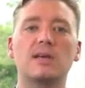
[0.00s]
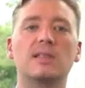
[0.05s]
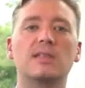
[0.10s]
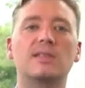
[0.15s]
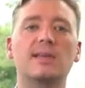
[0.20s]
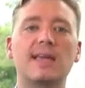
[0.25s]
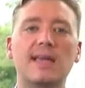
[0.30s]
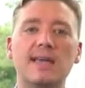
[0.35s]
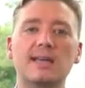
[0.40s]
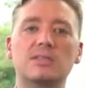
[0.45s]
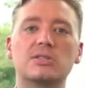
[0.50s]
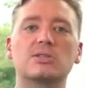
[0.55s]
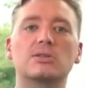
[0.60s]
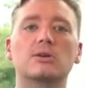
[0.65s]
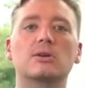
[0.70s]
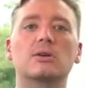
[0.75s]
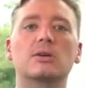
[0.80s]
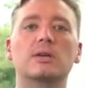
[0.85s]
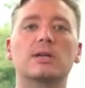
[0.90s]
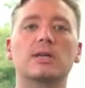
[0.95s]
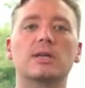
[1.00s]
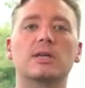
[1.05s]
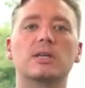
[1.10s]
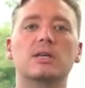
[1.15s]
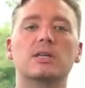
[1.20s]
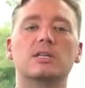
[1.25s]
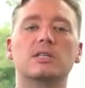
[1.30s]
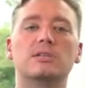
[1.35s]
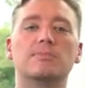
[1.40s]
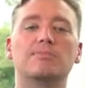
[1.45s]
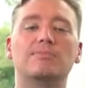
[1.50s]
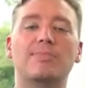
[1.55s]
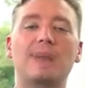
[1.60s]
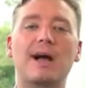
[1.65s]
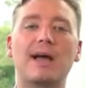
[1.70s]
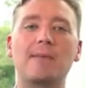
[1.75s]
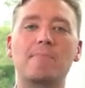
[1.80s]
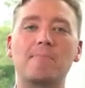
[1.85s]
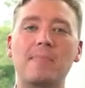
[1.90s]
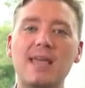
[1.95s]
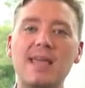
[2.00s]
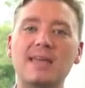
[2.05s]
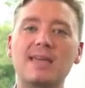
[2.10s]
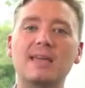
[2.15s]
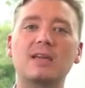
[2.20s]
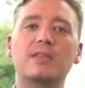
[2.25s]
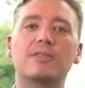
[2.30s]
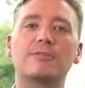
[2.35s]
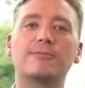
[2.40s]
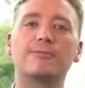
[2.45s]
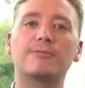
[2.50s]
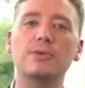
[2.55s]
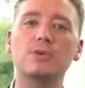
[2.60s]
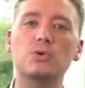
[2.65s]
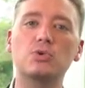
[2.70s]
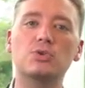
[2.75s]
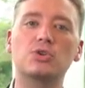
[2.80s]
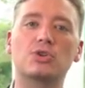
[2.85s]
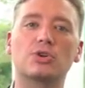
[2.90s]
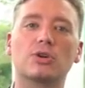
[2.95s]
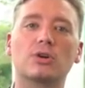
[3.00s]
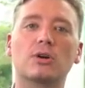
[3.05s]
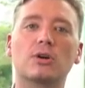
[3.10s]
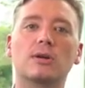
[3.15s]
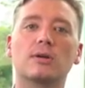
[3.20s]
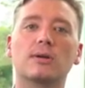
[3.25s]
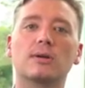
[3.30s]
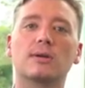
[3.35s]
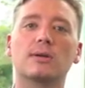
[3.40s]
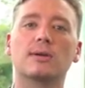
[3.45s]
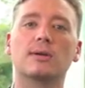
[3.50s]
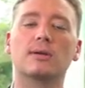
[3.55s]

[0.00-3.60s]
The answer is by making the future